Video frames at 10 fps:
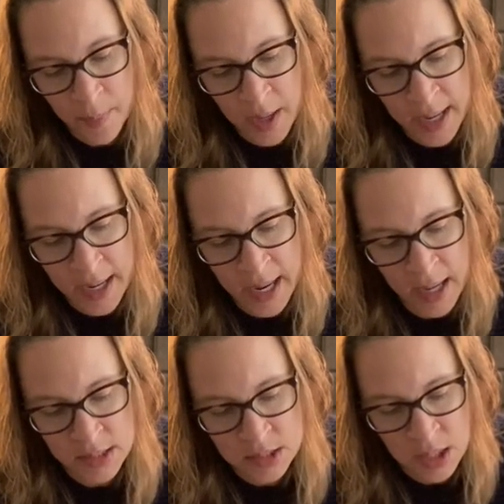I
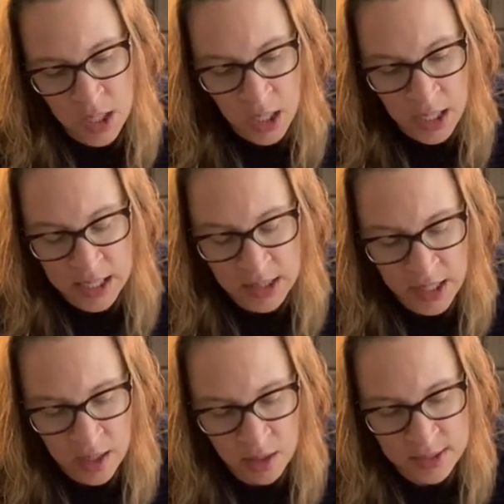asked. He
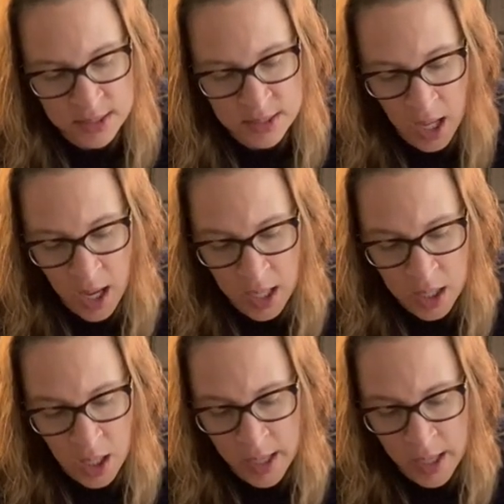let out a sigh.